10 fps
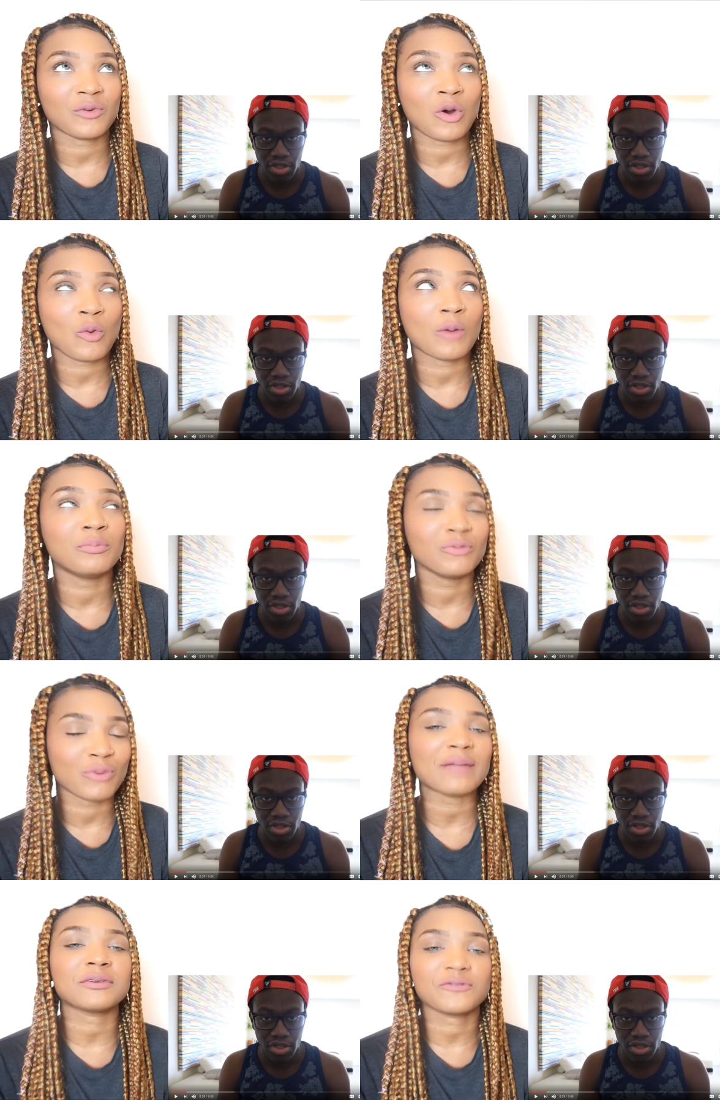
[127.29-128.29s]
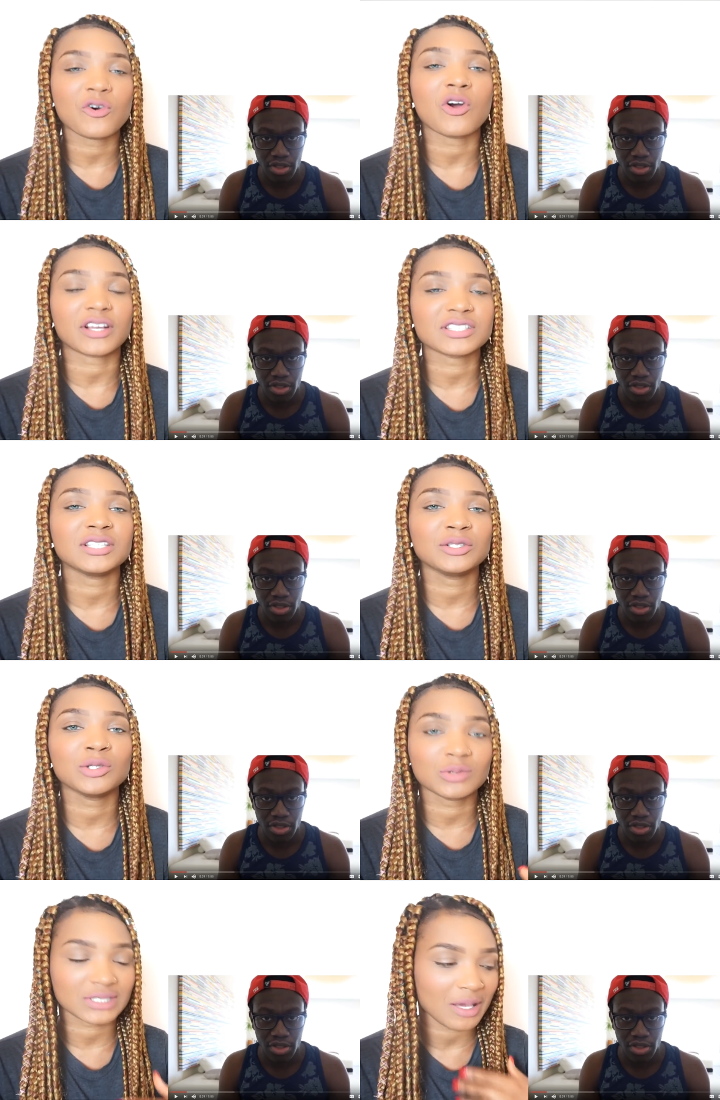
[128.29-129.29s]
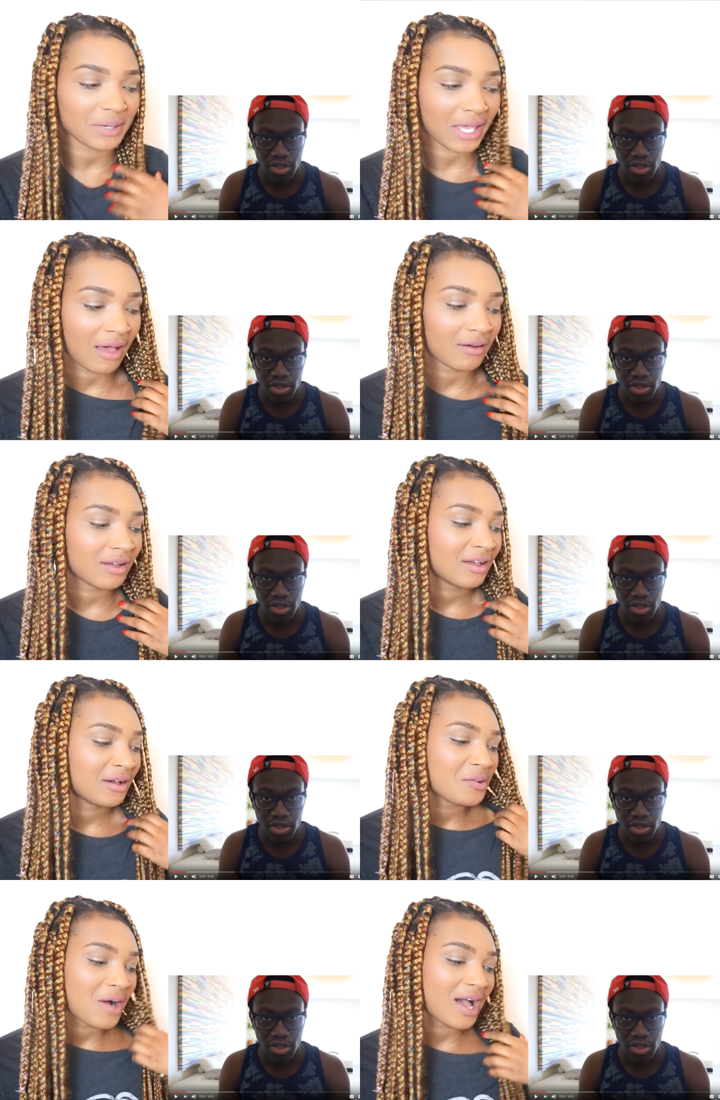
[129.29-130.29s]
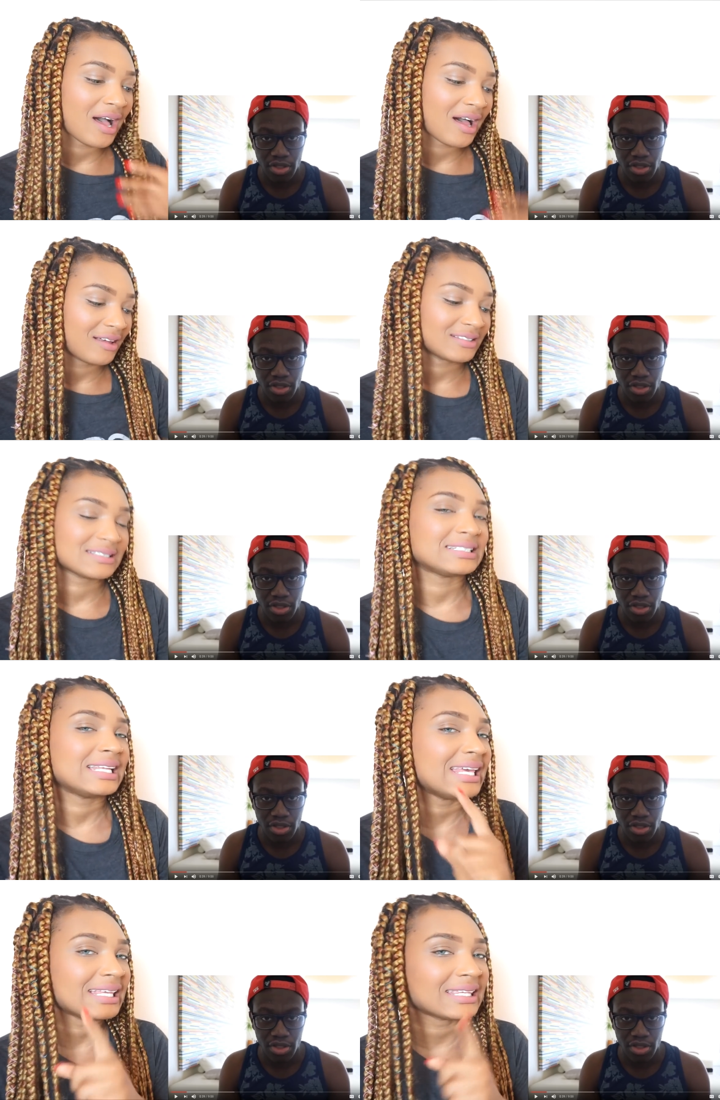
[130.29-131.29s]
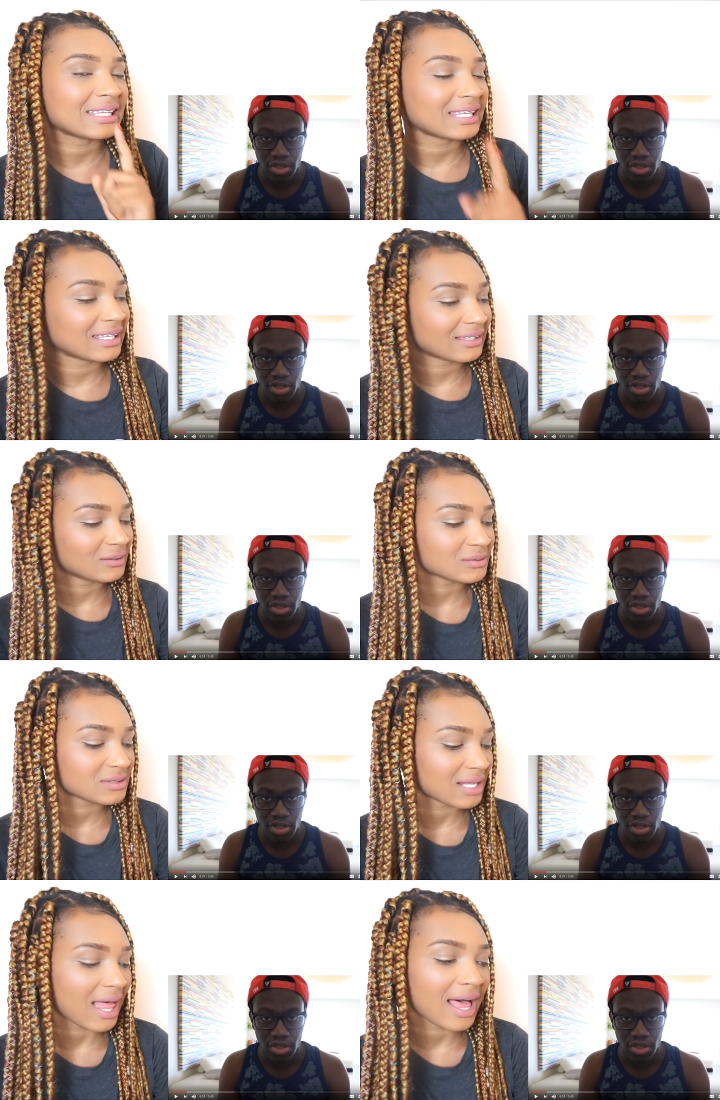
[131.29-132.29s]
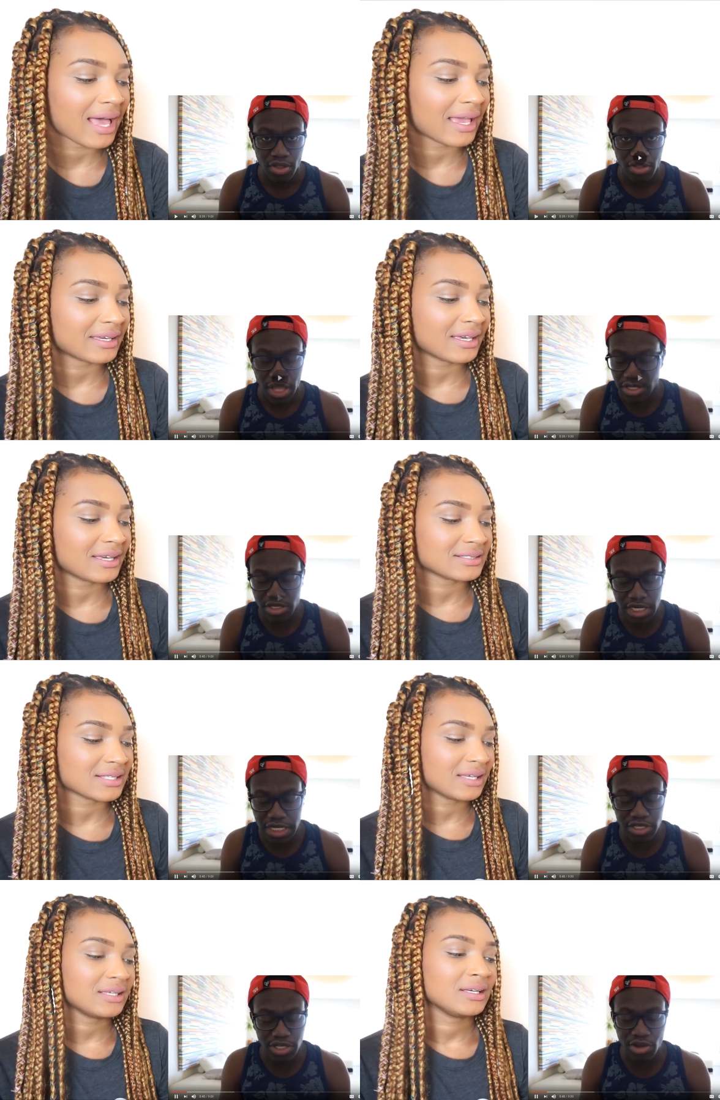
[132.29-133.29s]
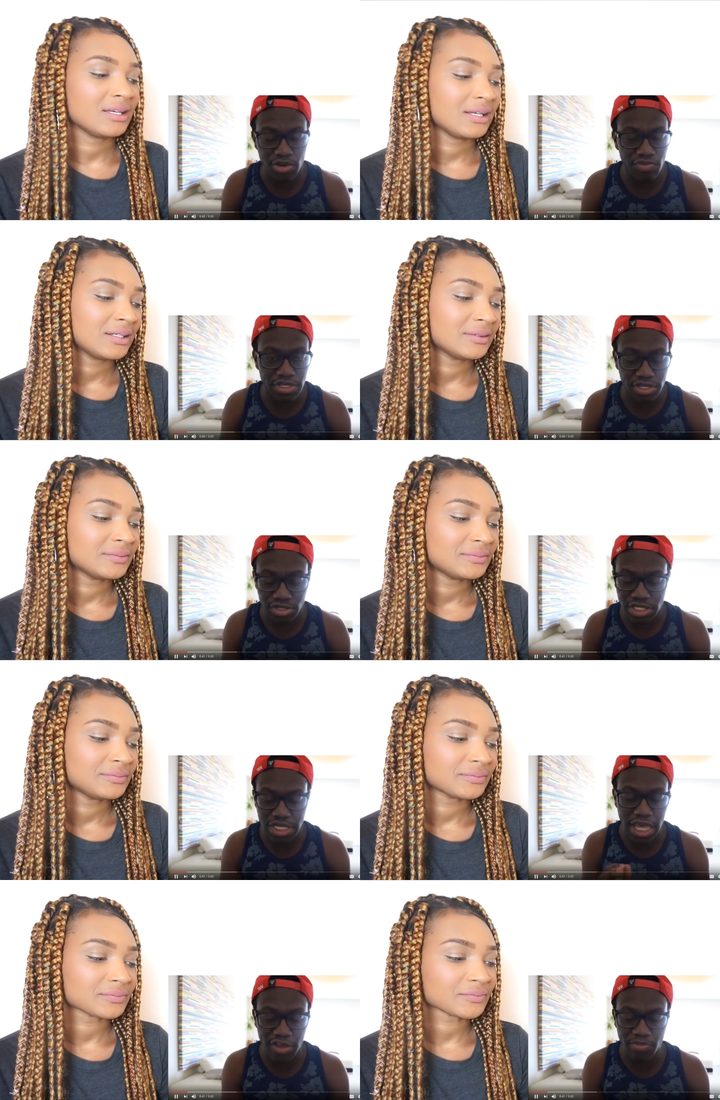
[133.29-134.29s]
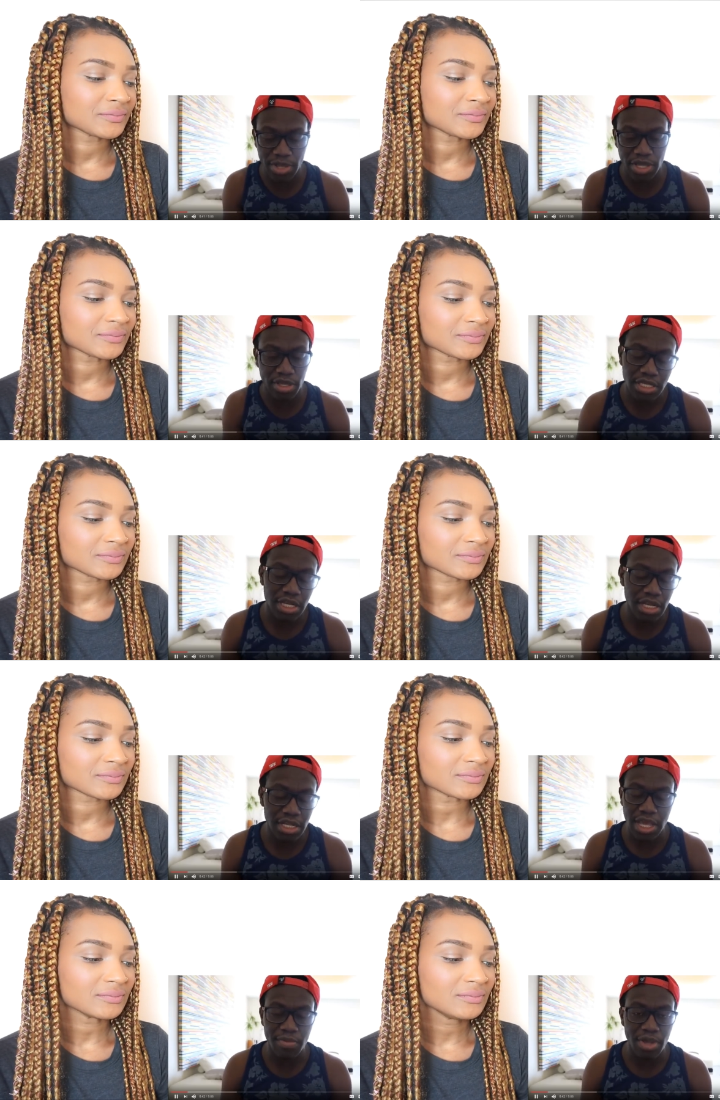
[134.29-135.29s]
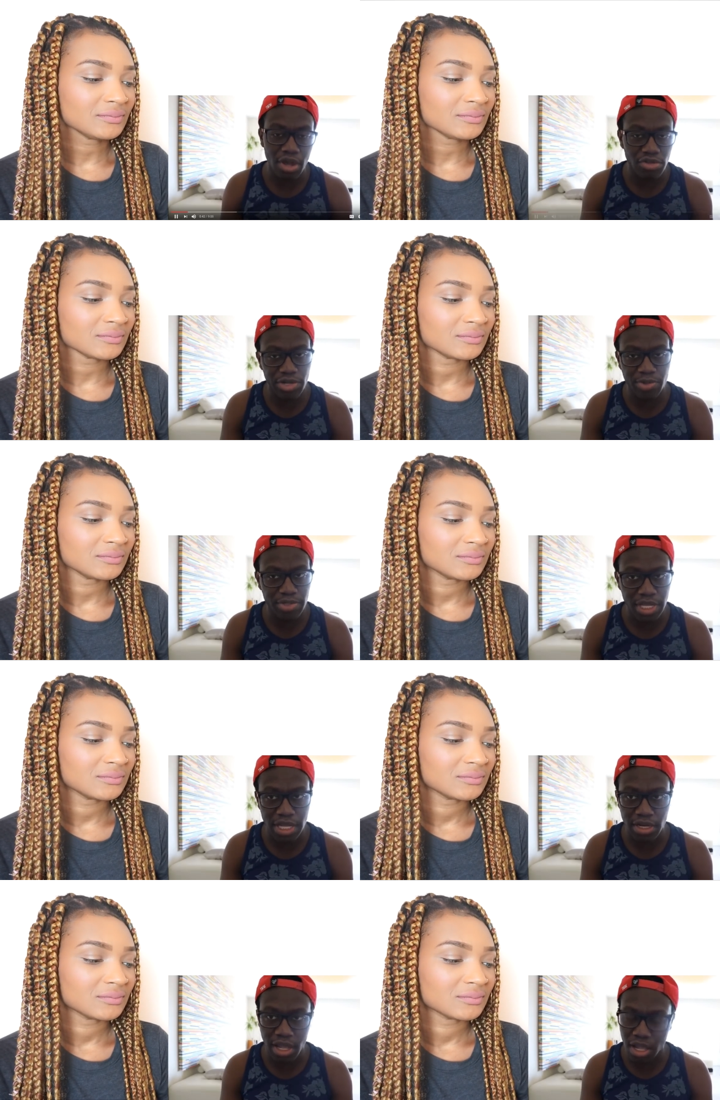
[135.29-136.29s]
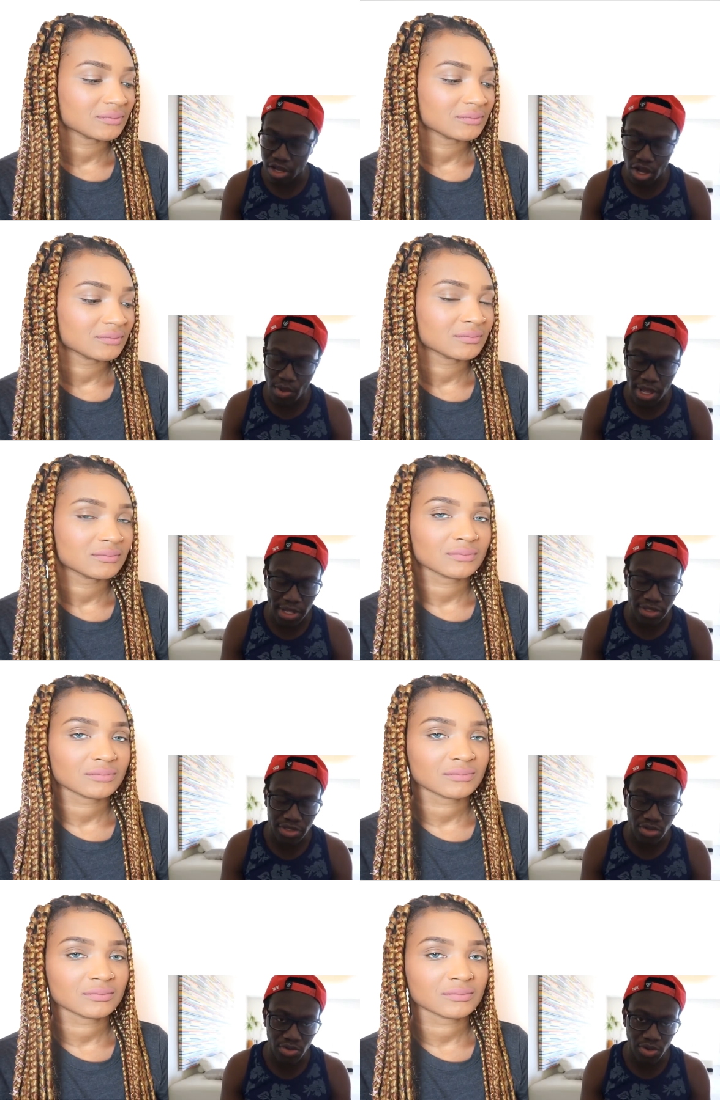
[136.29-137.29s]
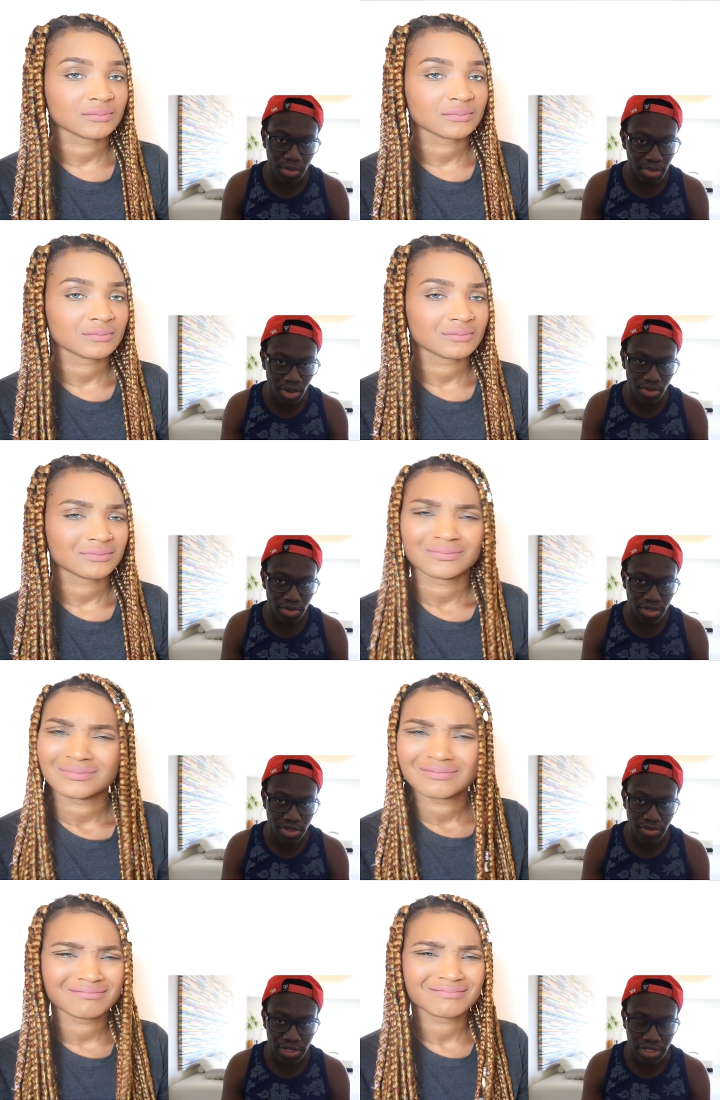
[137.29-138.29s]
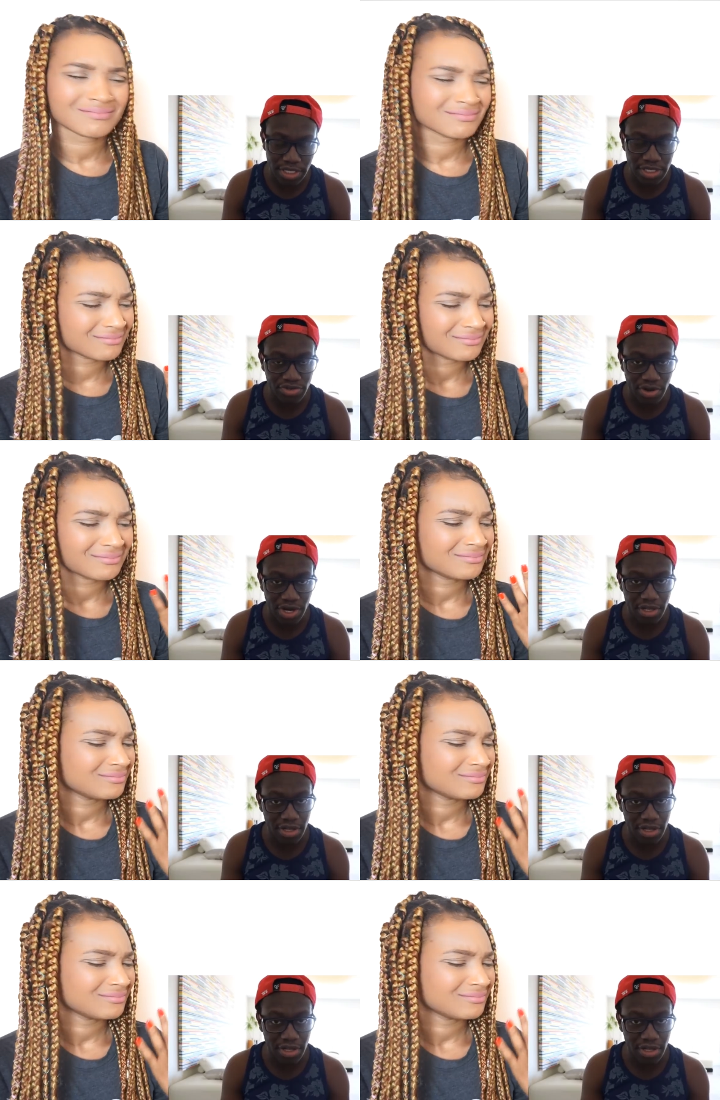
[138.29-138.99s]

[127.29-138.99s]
Speaker 1: oh, well, well right before because he knew it was coming out. Wow, sneaky, you sly, That's I...
Speaker 2: the only reason because he gave me he said he gave me hundred percent like a go ahead to upload this diss track,